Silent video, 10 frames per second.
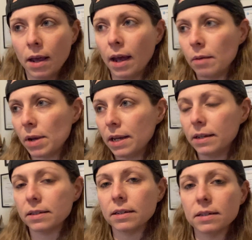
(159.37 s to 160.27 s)
And in many
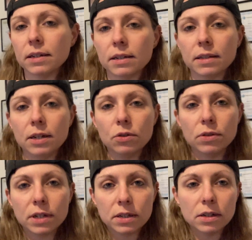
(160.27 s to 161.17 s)
instances, they do
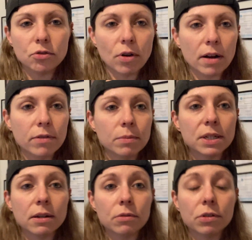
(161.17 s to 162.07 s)
things that drive
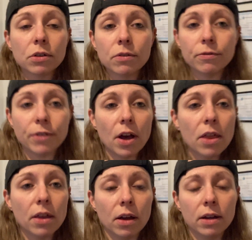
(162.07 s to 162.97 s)
themselves
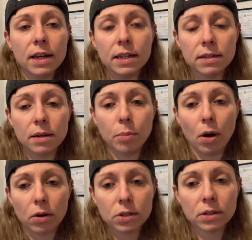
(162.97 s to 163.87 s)
further into the
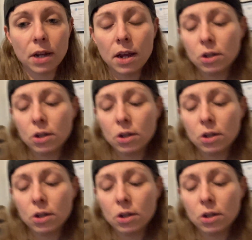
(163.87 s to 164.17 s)
box.